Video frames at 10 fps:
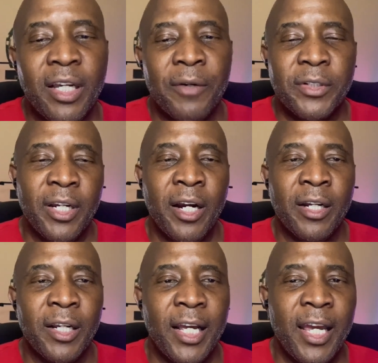I
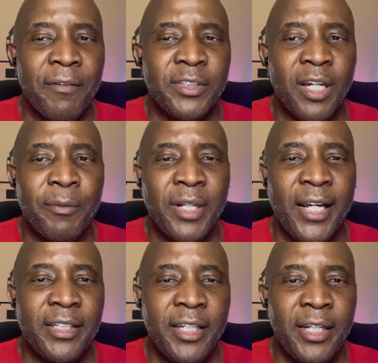retired. I have a job in
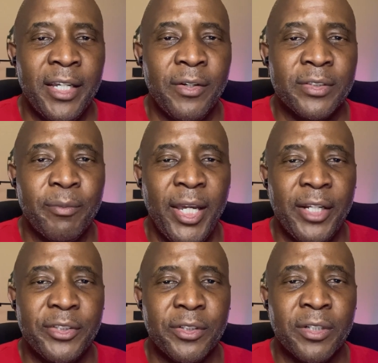IT now as a
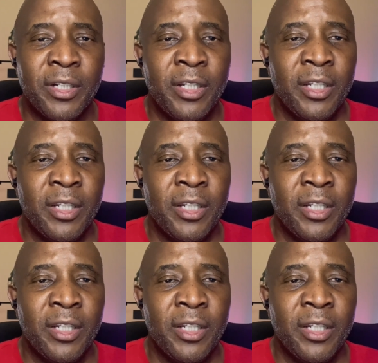manager,